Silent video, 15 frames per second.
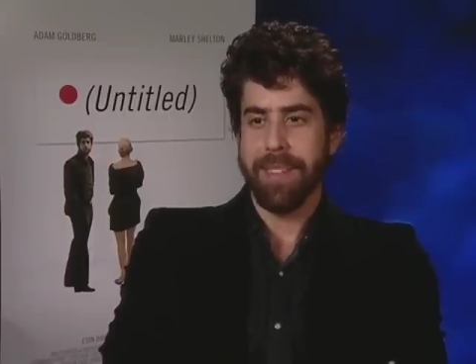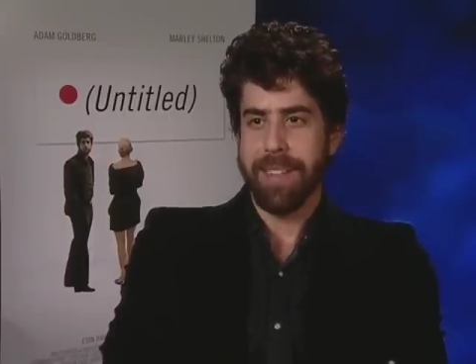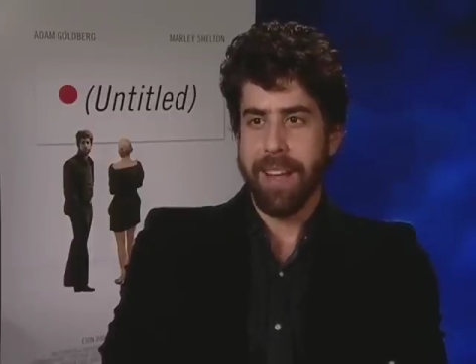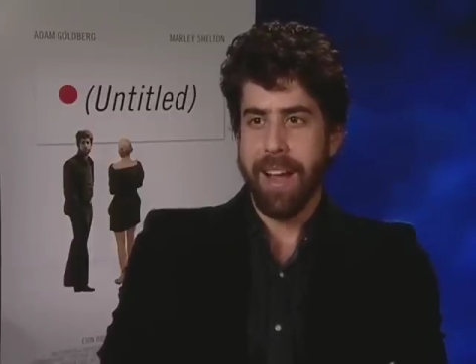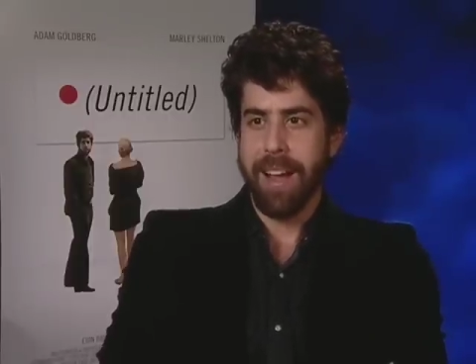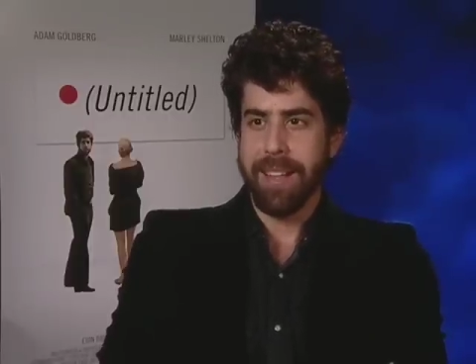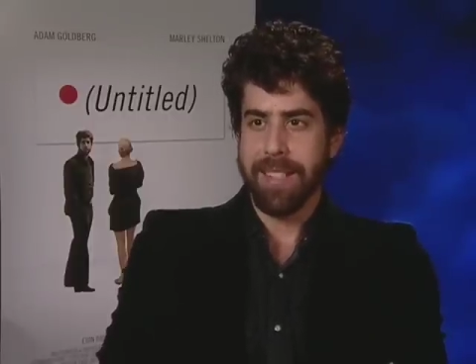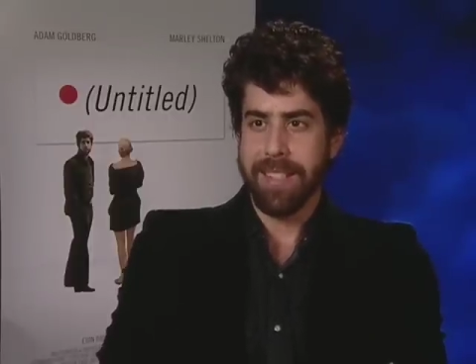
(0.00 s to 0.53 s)
to
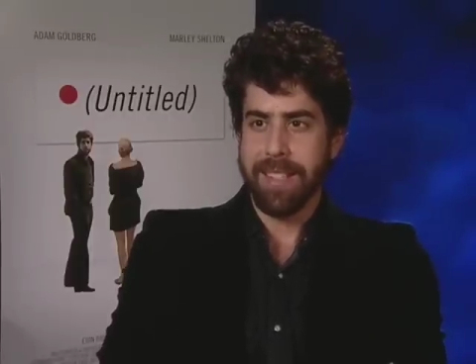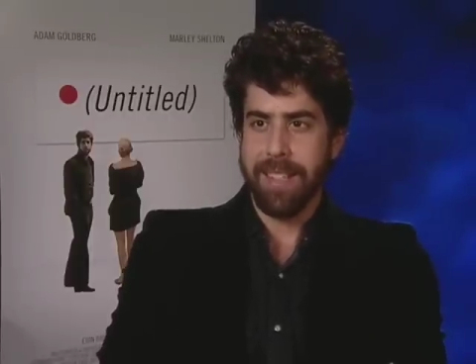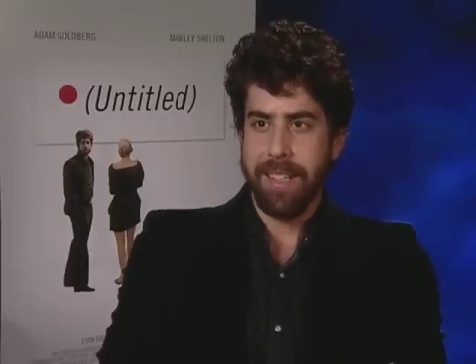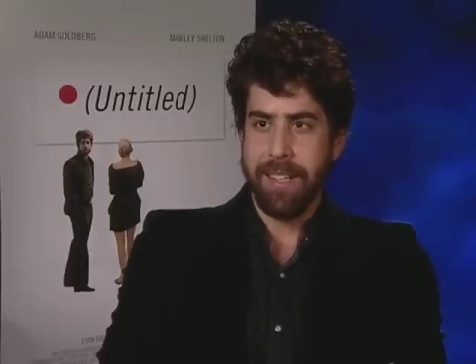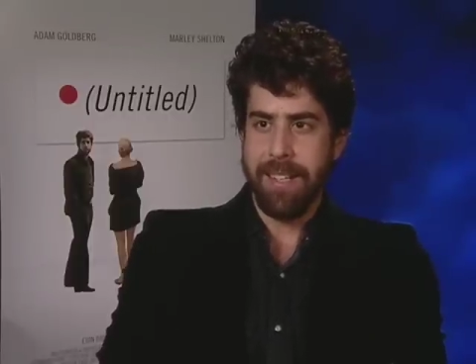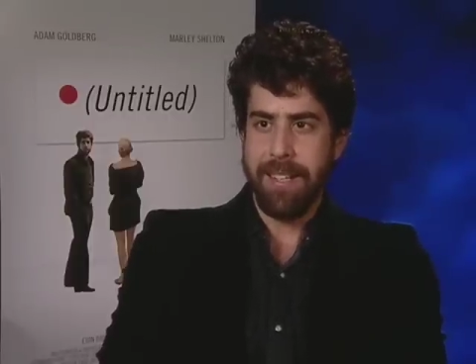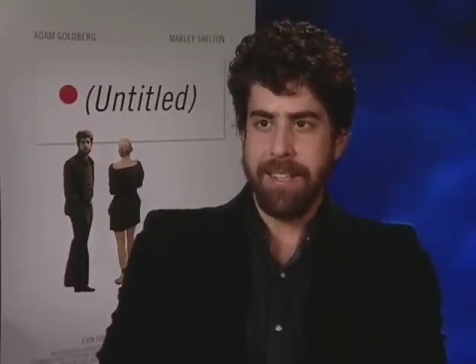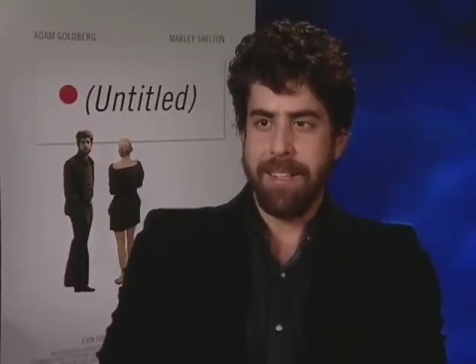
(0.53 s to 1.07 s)
not
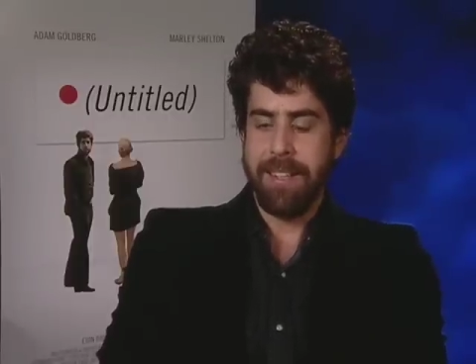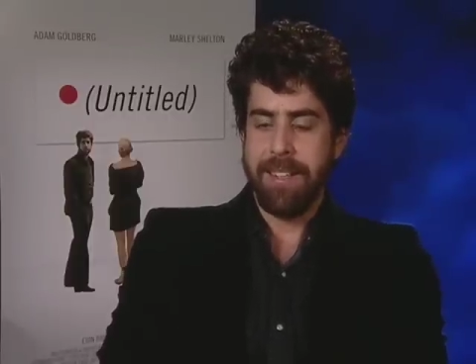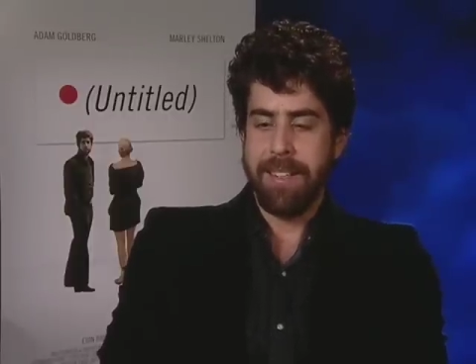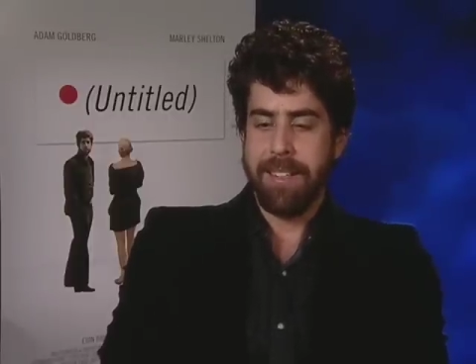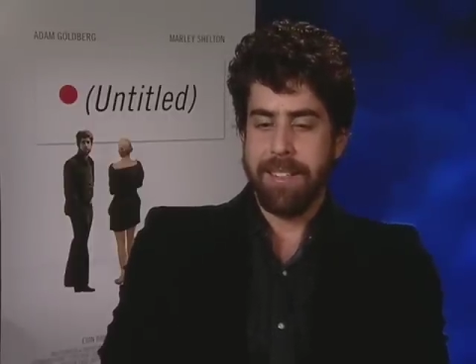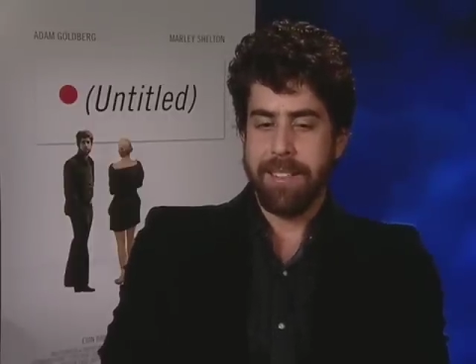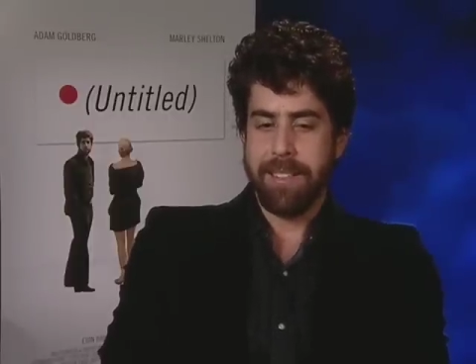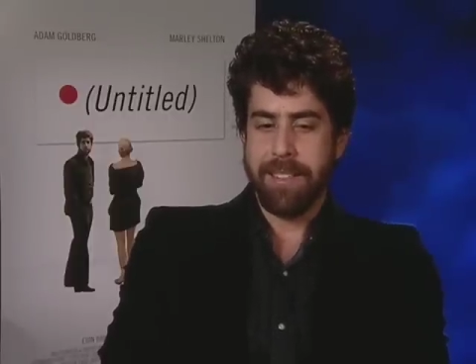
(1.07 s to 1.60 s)

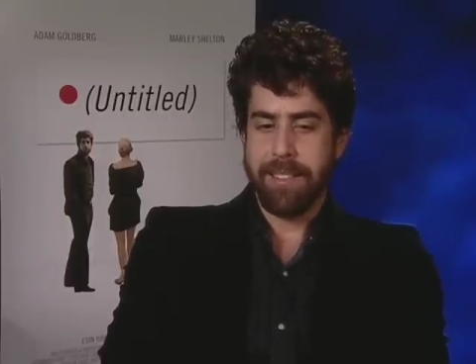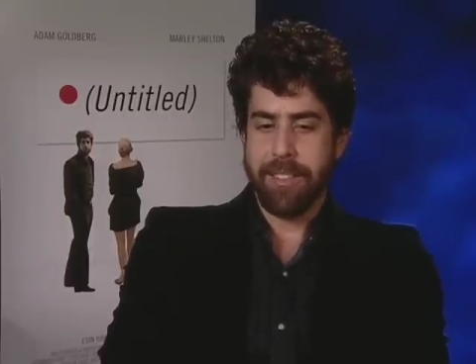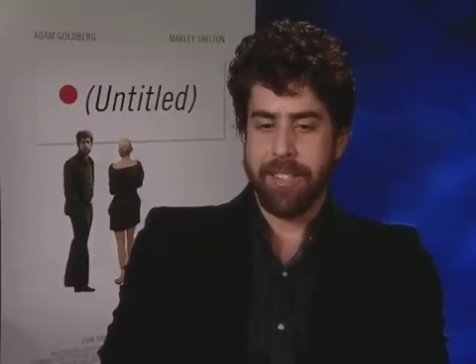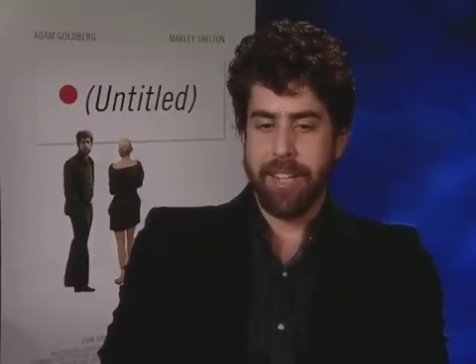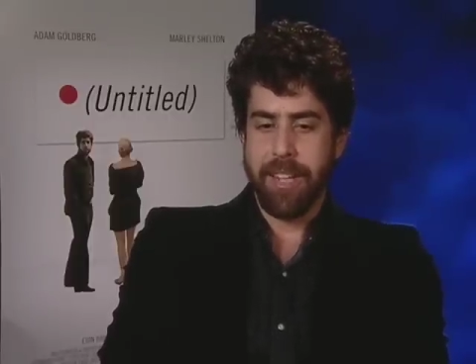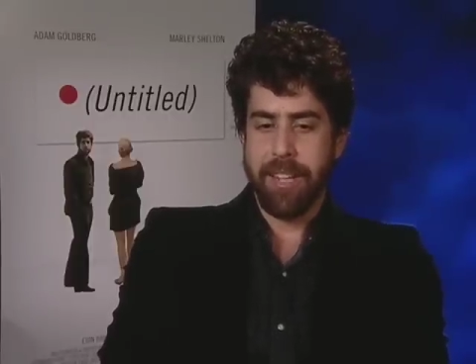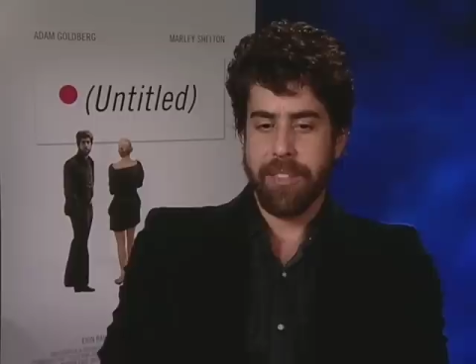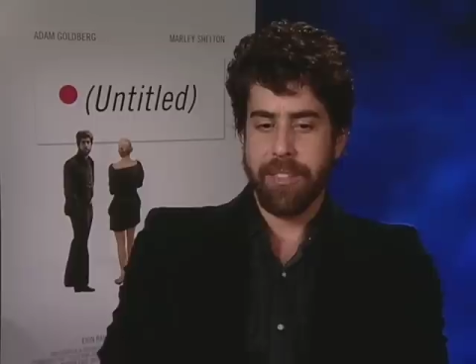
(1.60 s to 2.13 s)
to
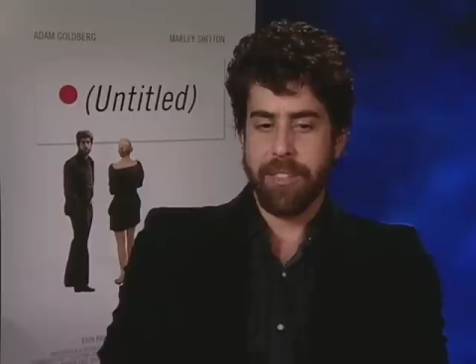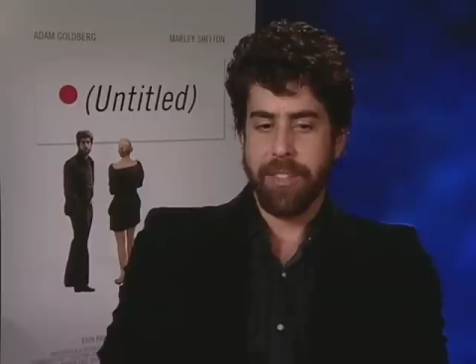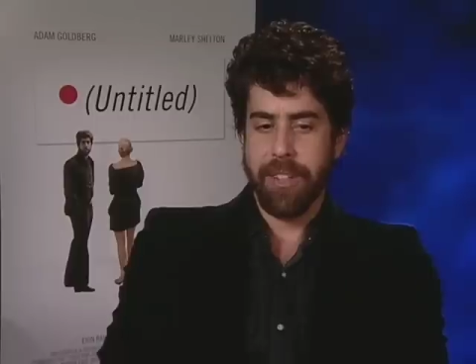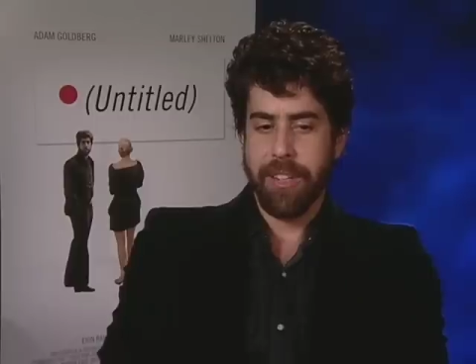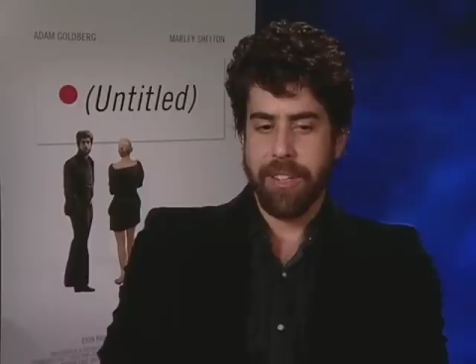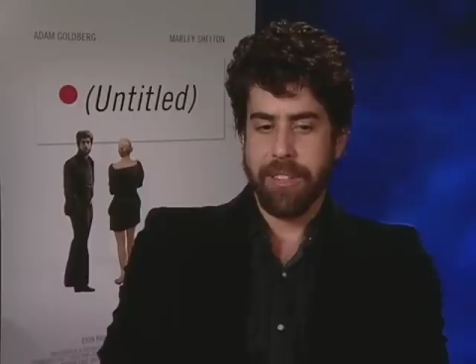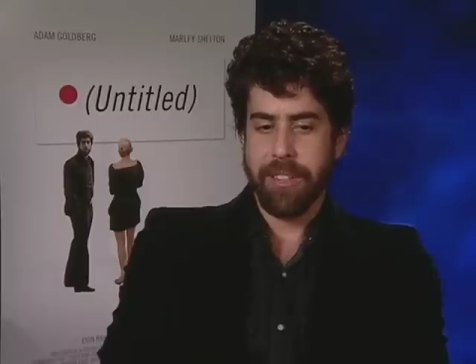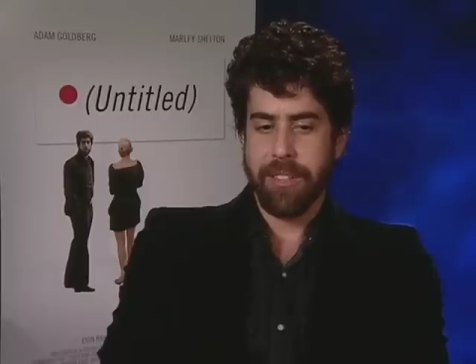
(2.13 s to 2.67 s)
change
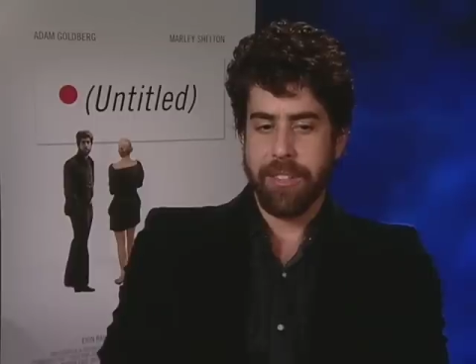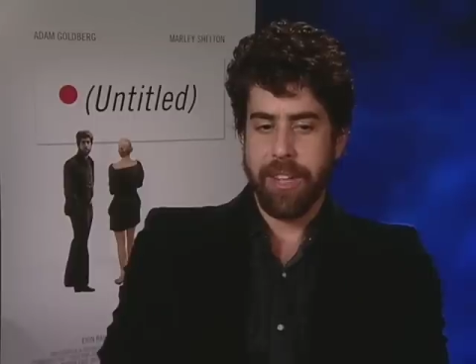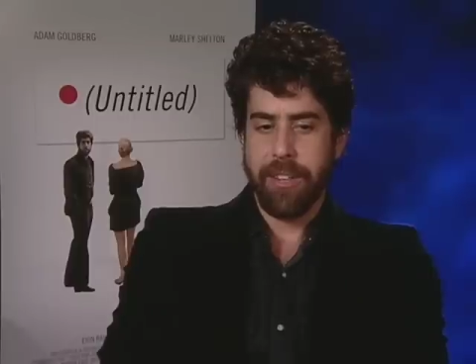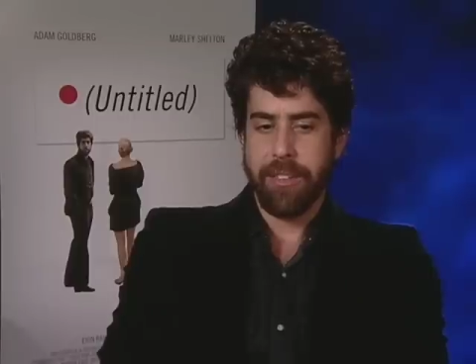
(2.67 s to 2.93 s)
it,